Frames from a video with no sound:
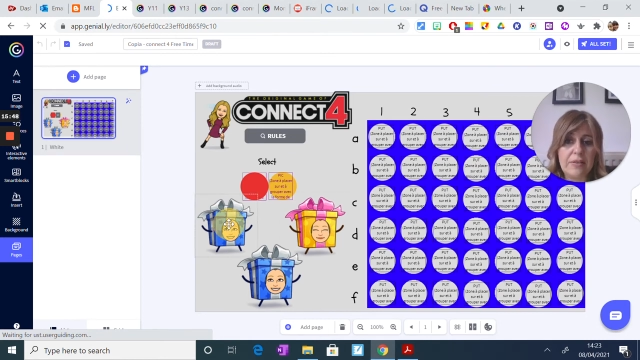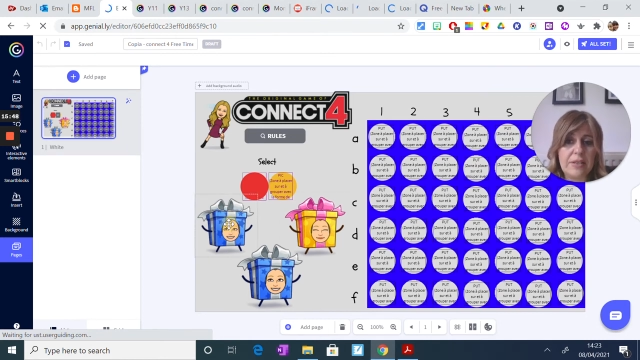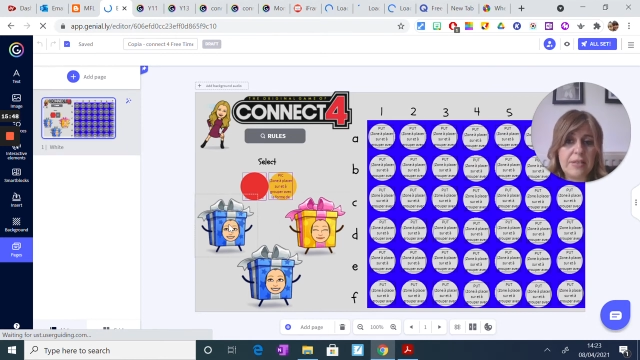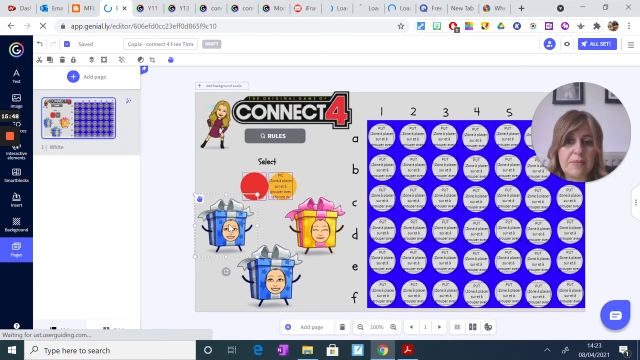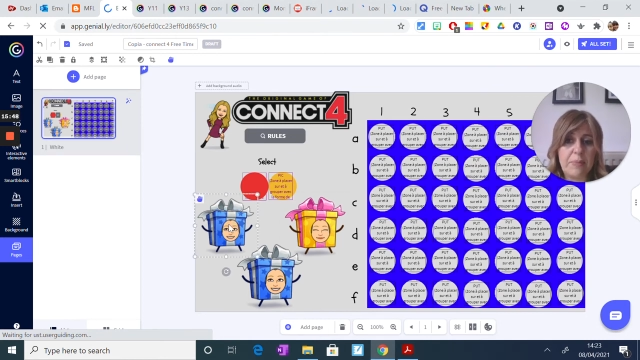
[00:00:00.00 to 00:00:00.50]
this
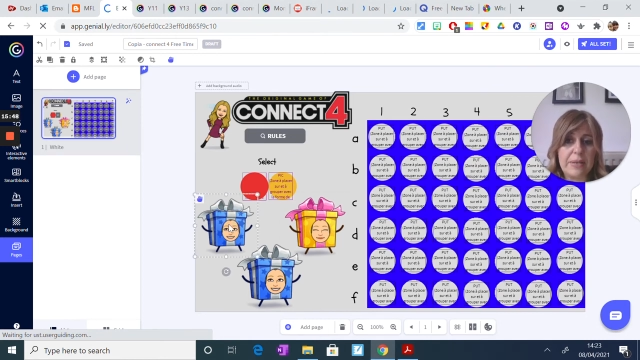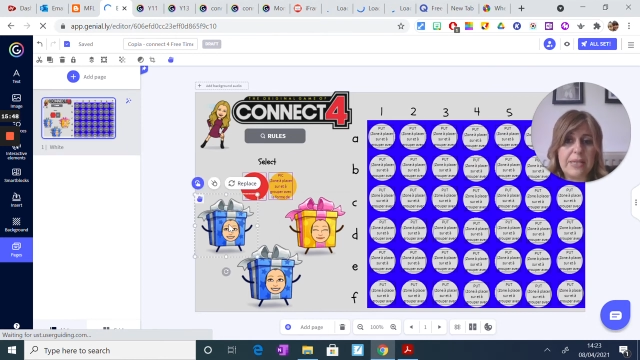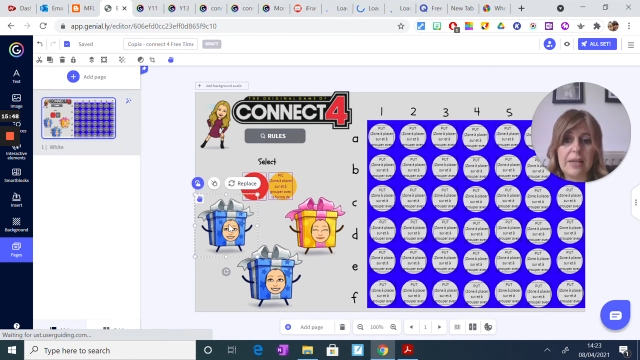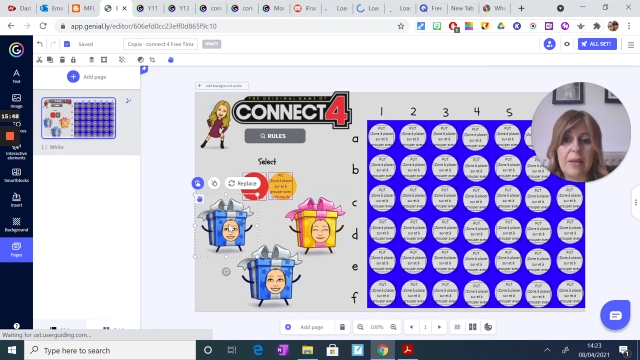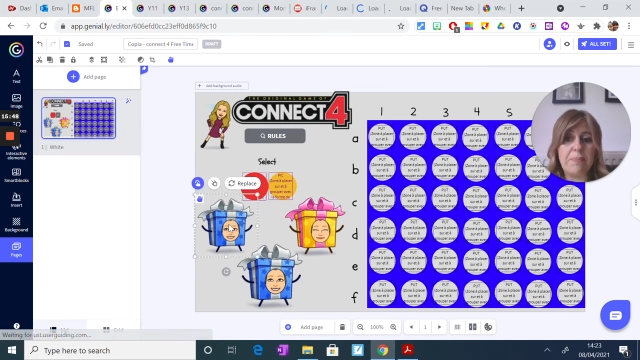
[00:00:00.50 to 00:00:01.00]
is
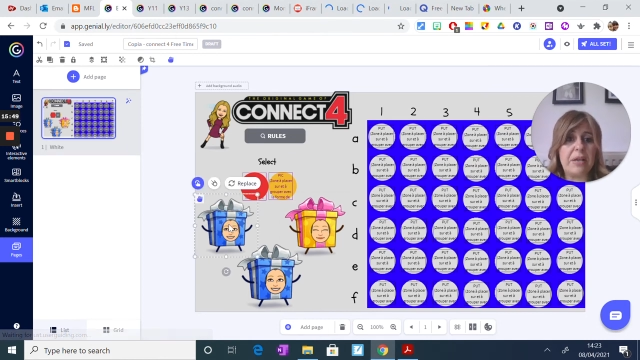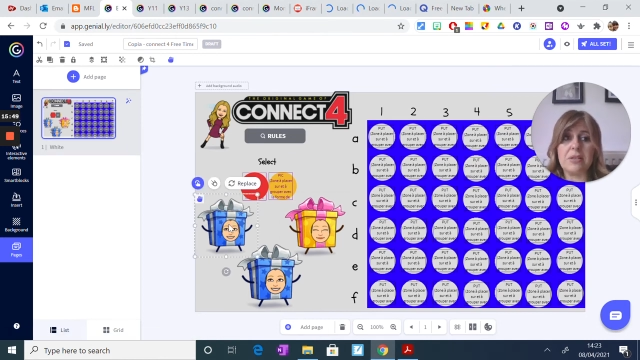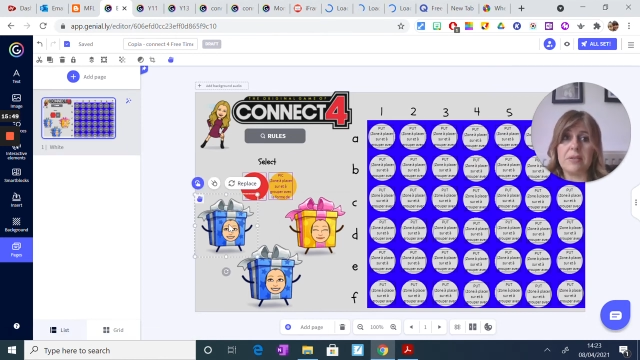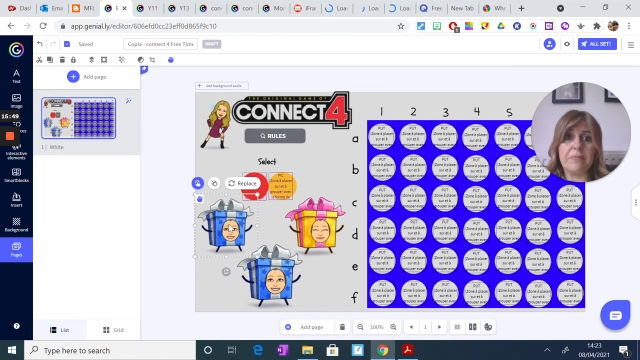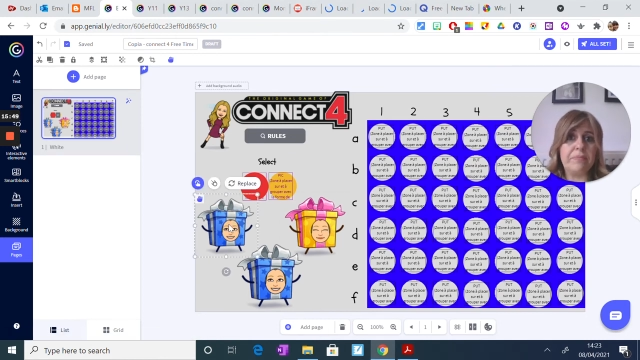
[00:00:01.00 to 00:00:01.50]
basically a picture.
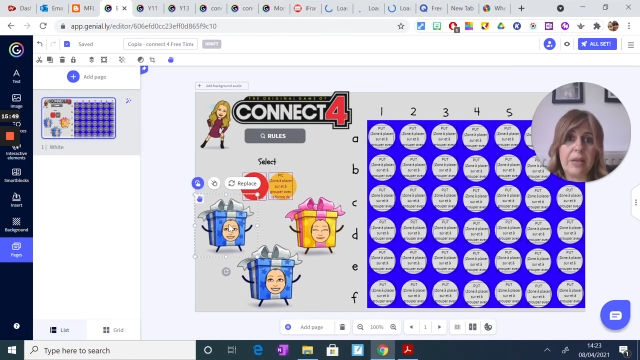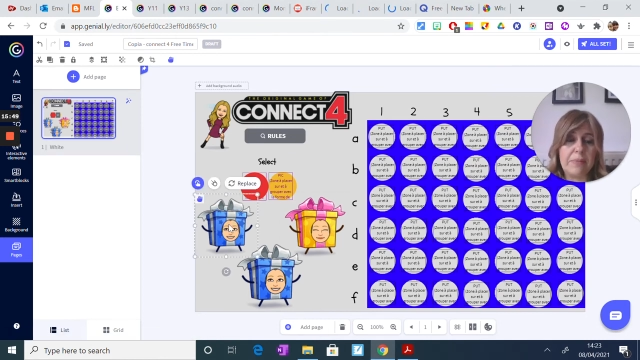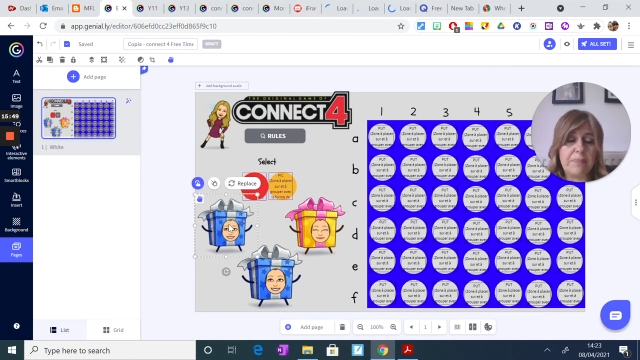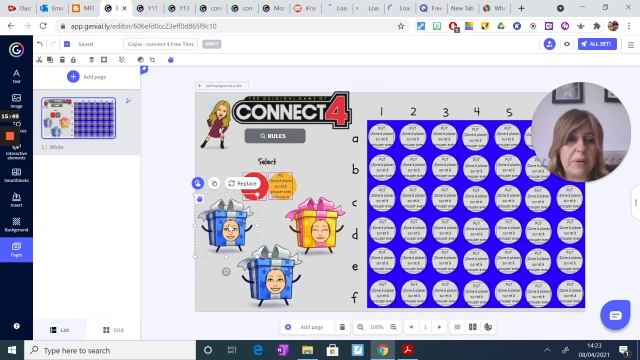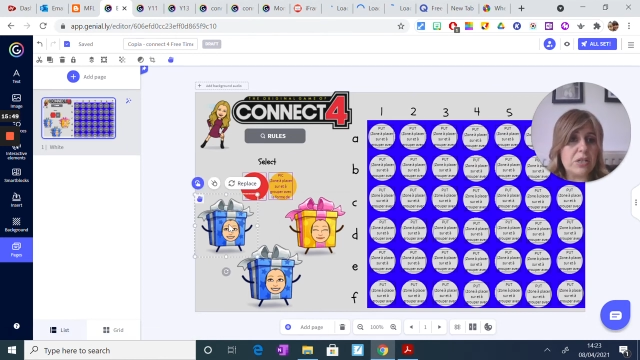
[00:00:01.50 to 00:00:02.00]
A picture